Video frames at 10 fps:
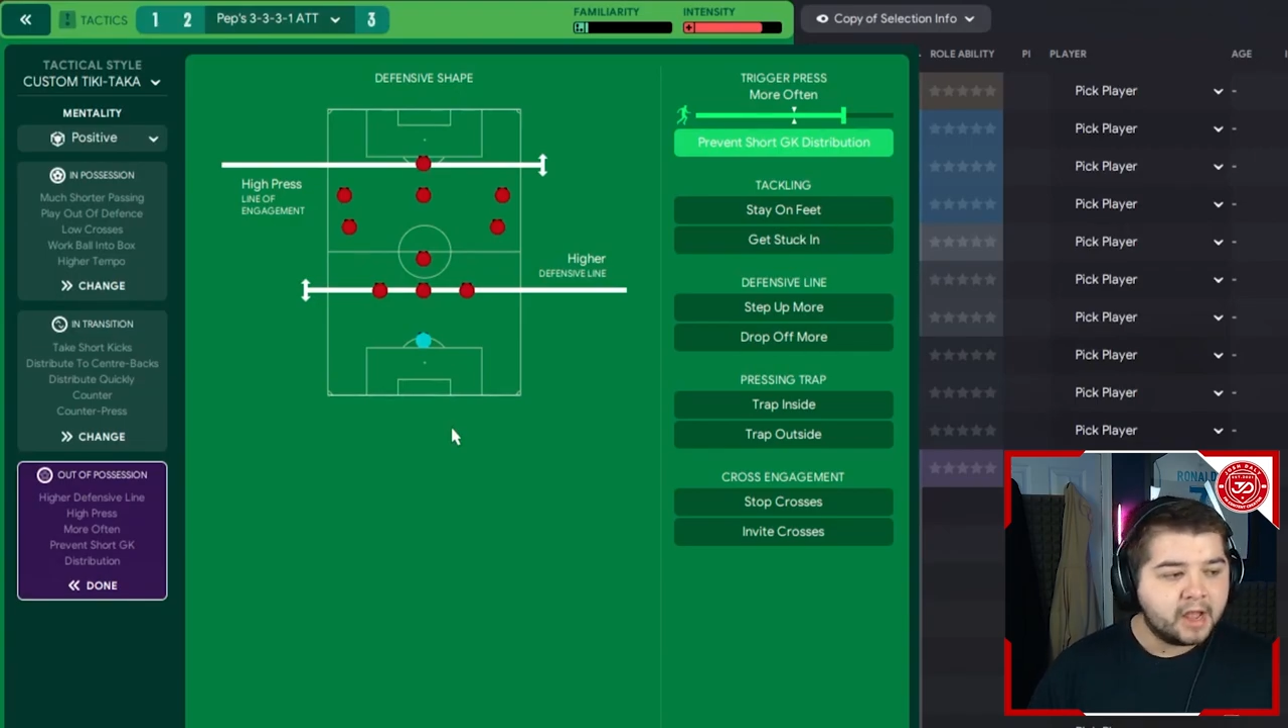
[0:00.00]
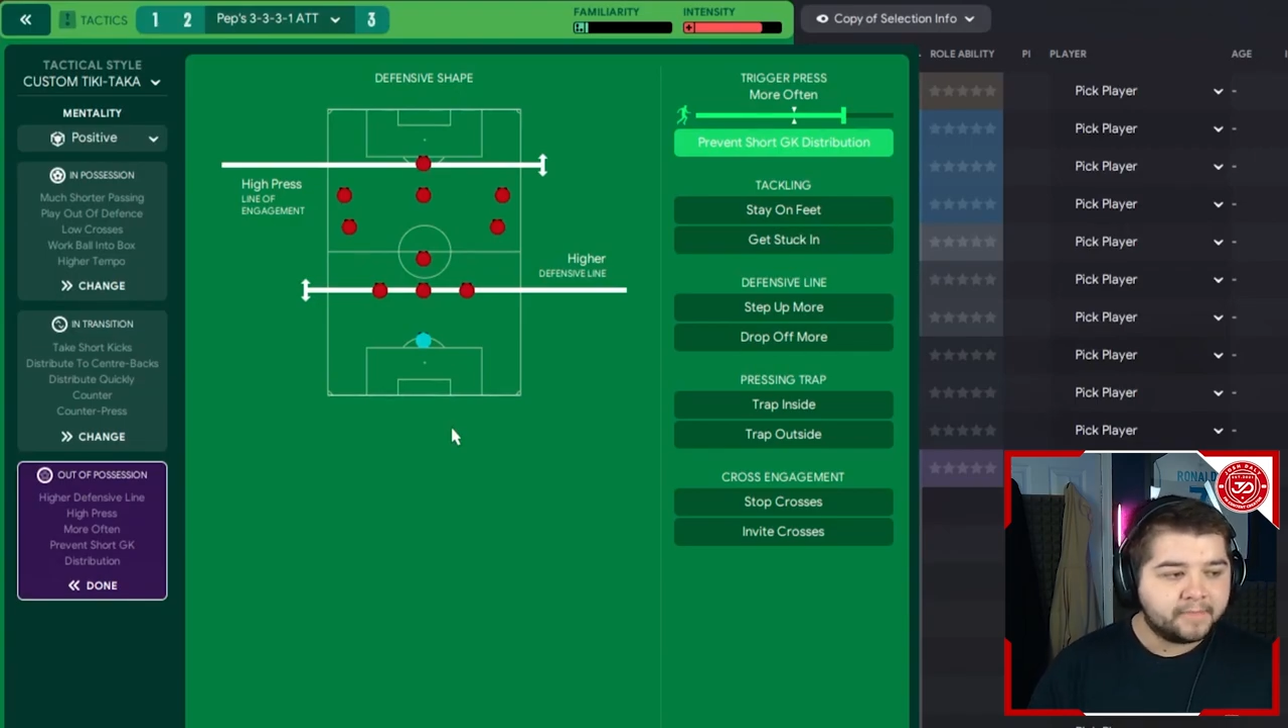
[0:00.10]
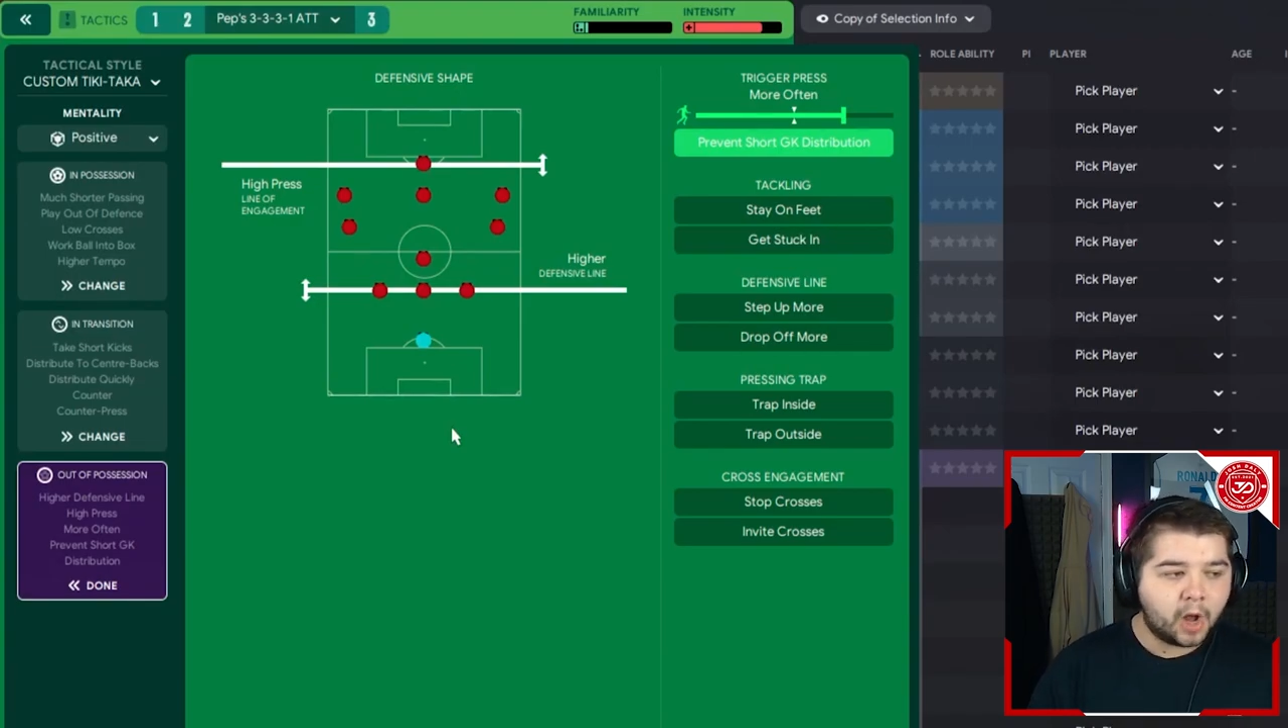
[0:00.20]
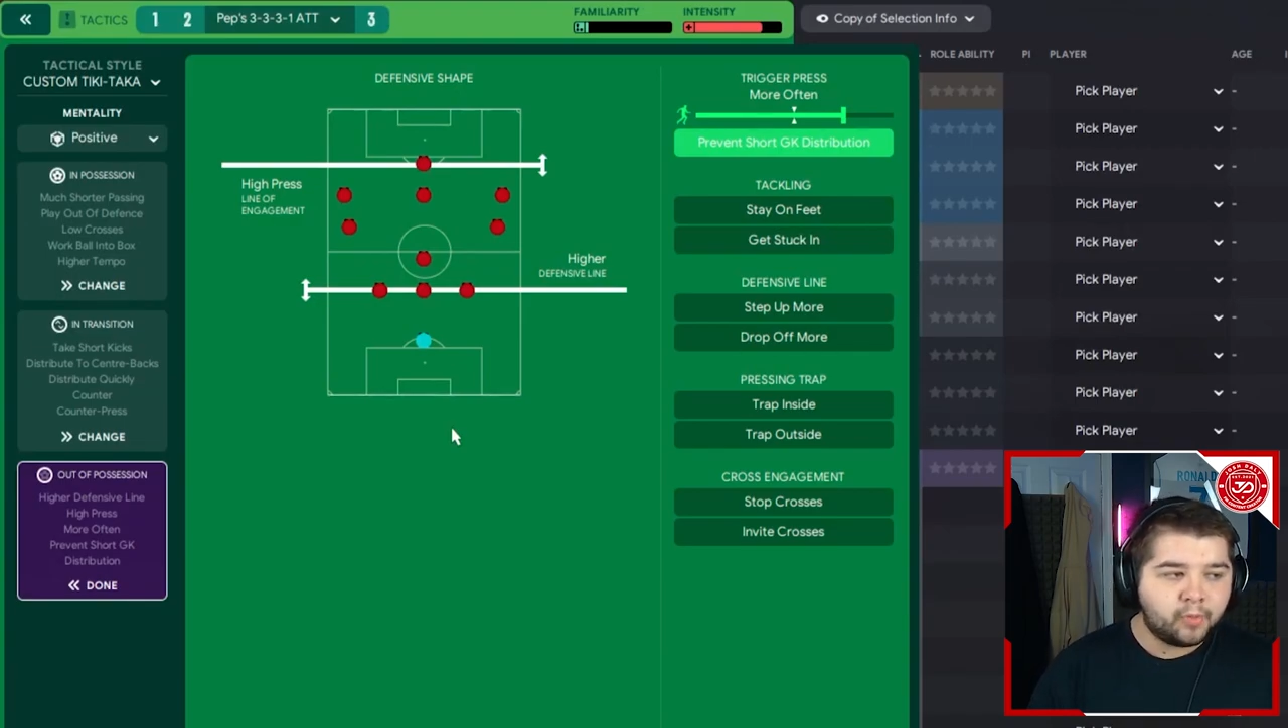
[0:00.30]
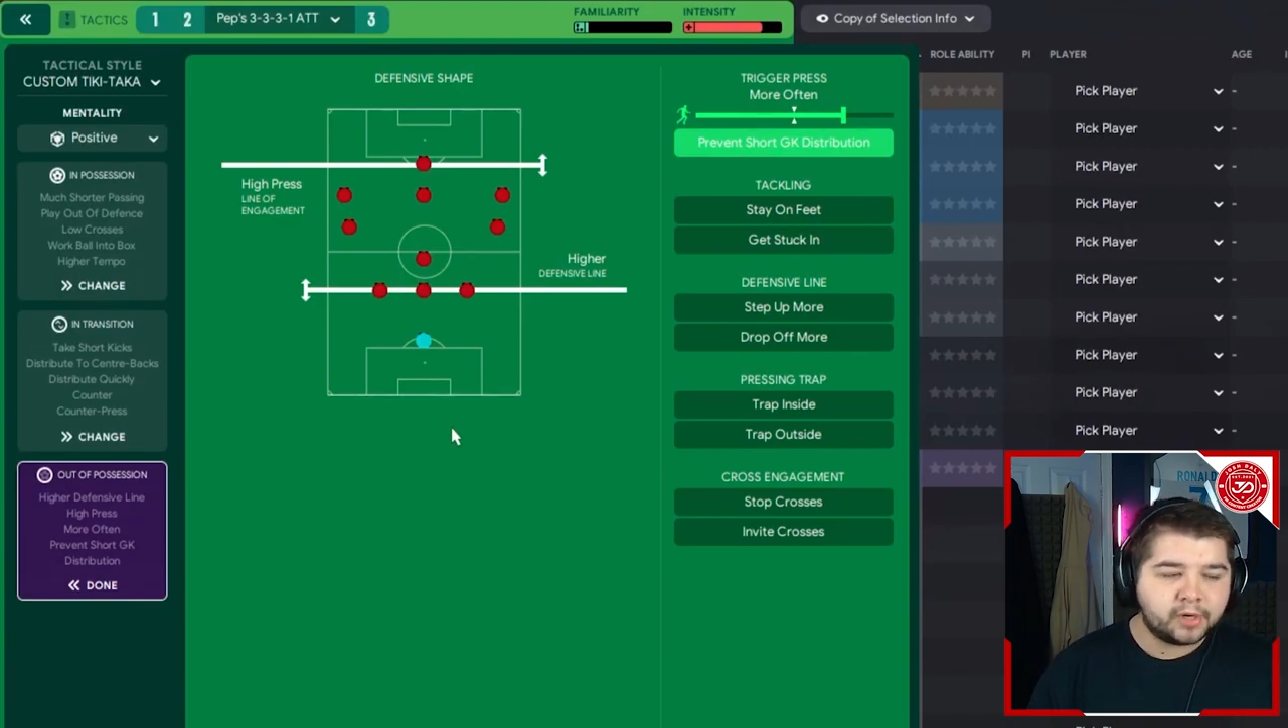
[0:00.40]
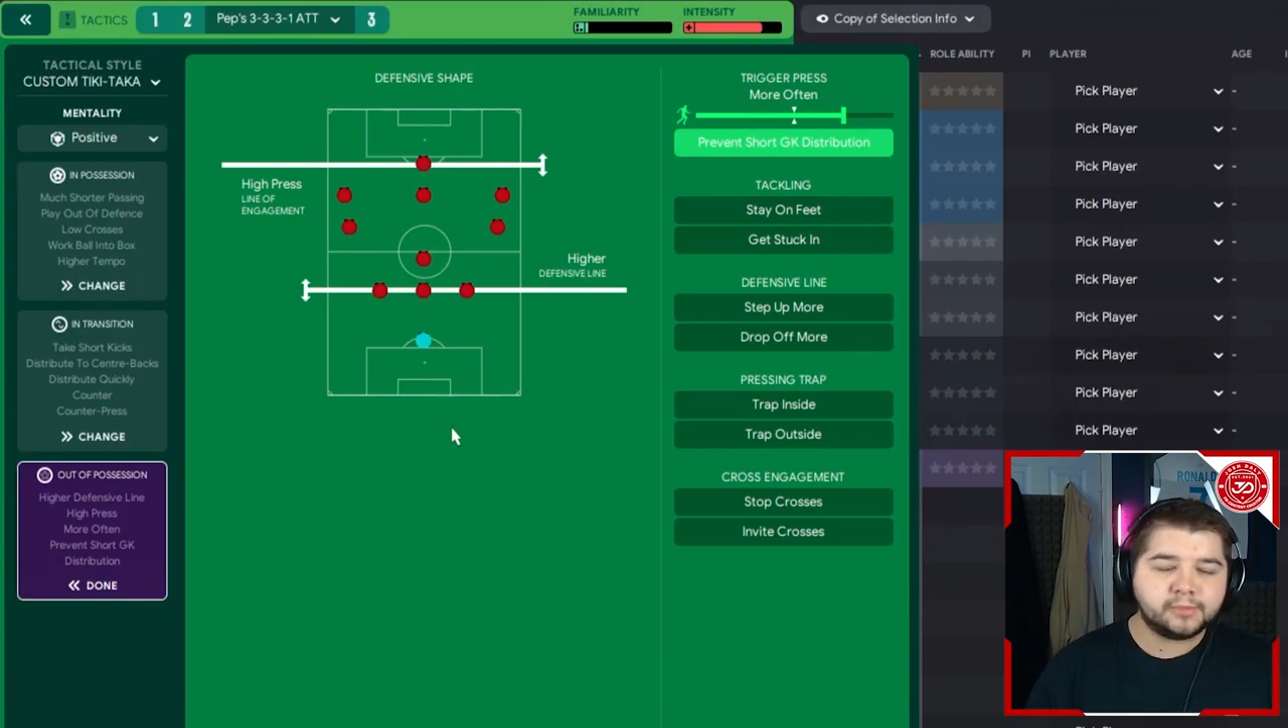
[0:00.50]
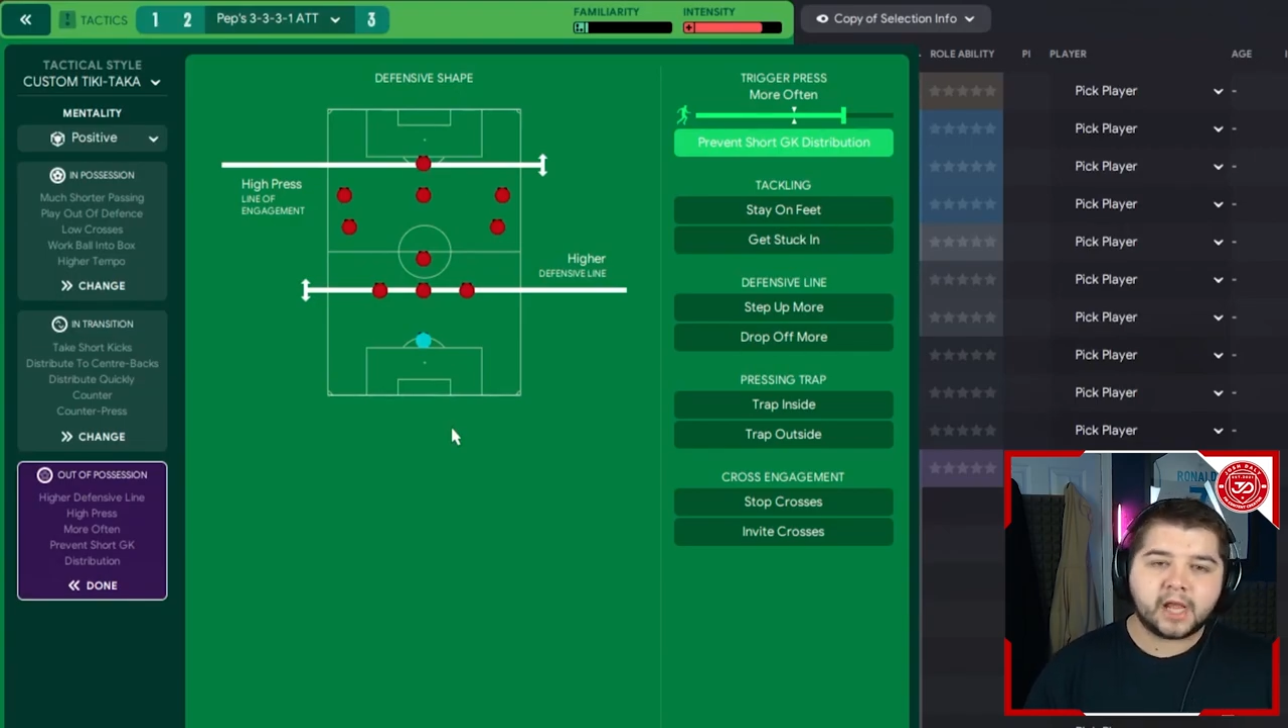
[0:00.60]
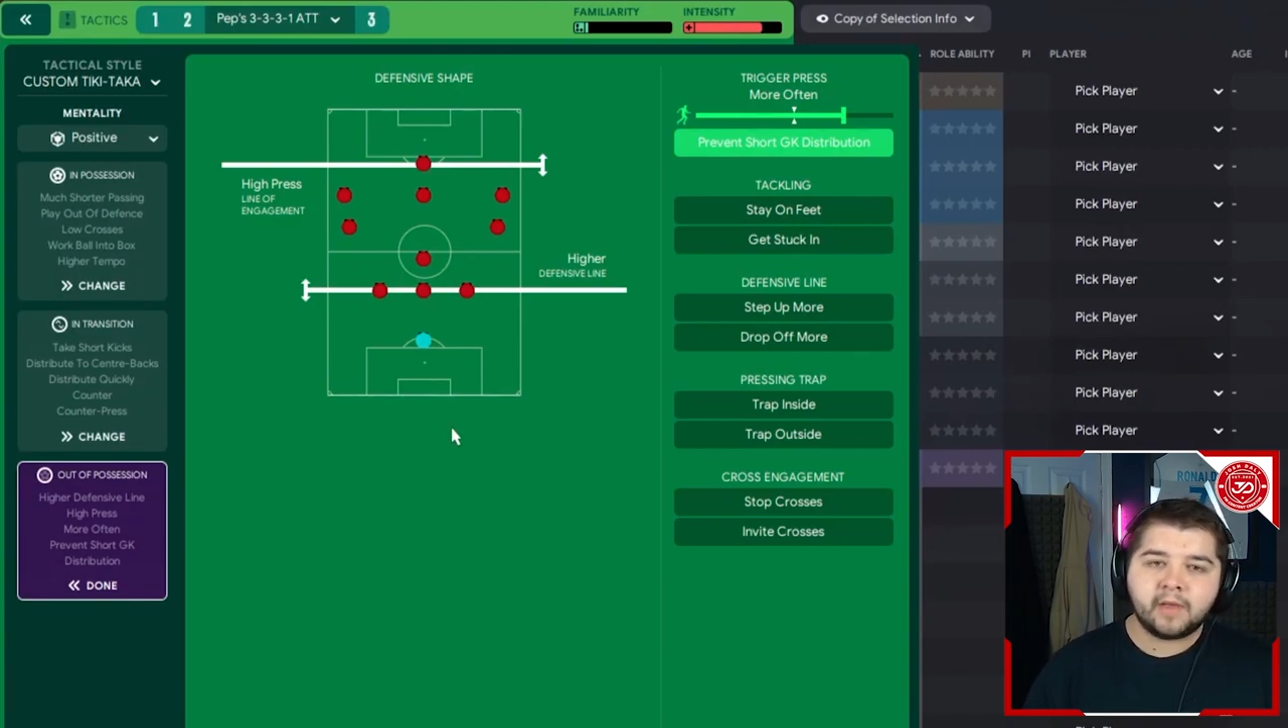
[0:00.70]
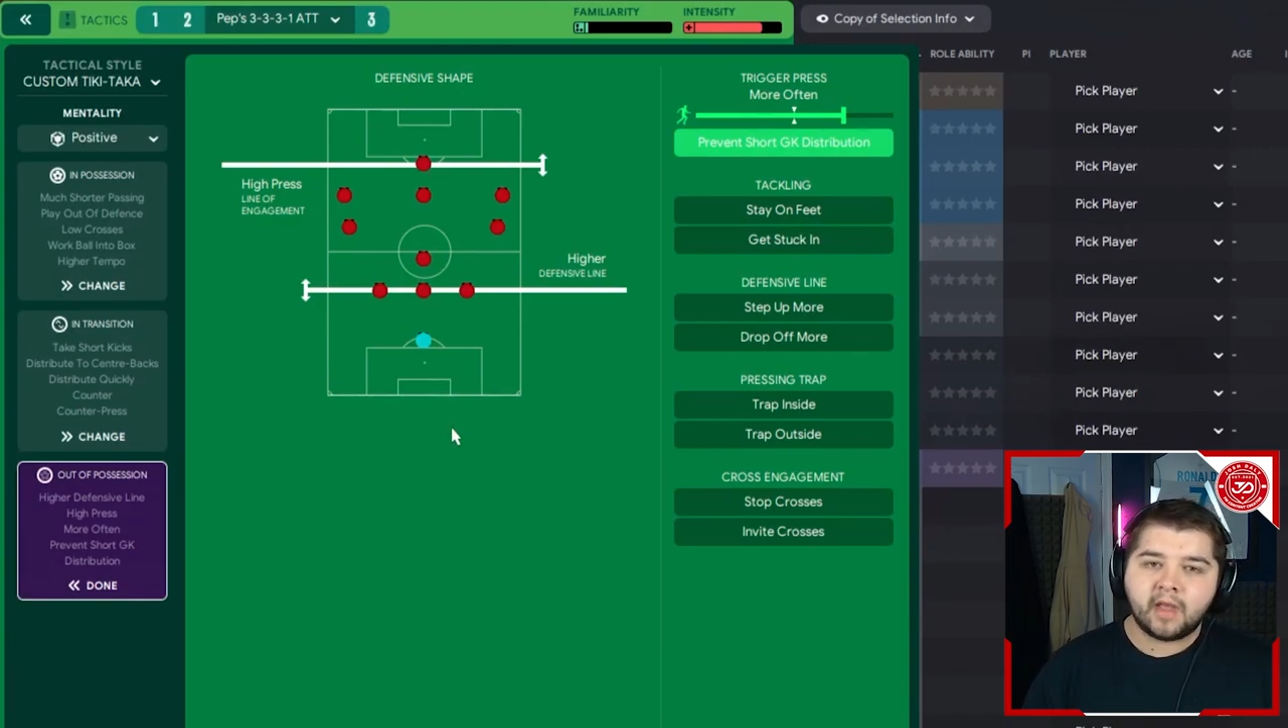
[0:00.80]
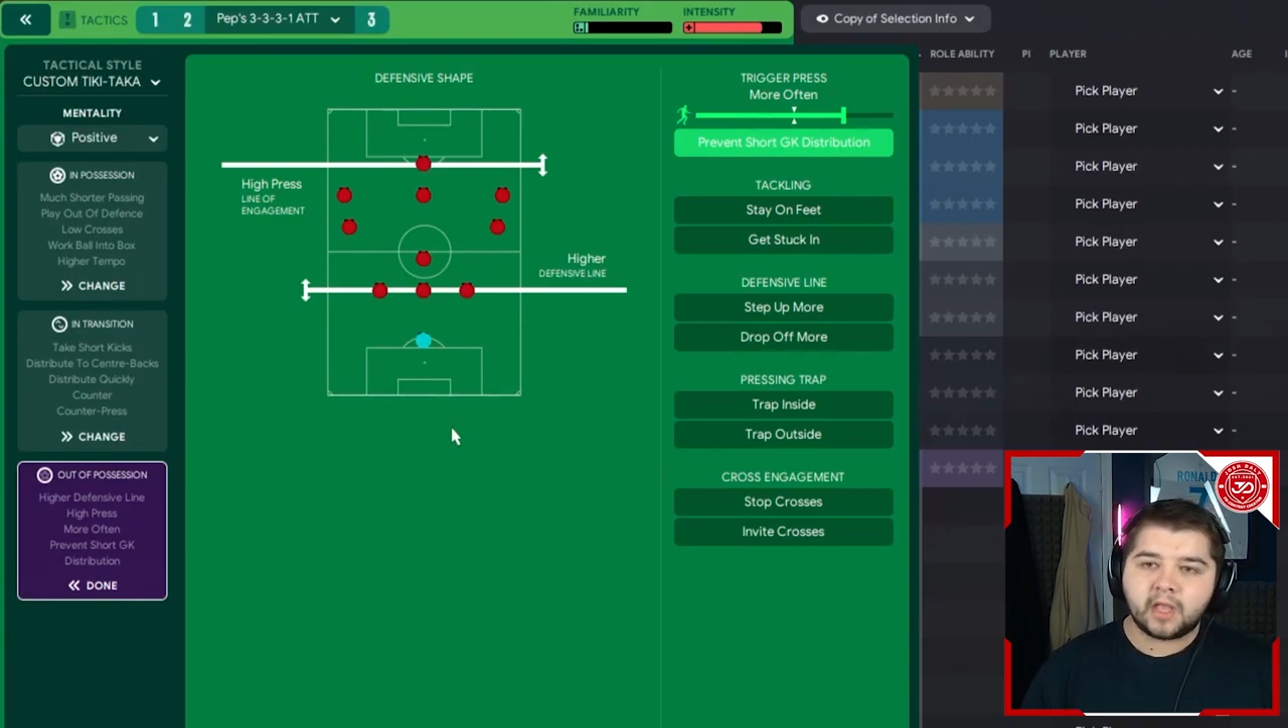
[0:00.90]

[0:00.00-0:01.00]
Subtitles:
But I wouldn't recommend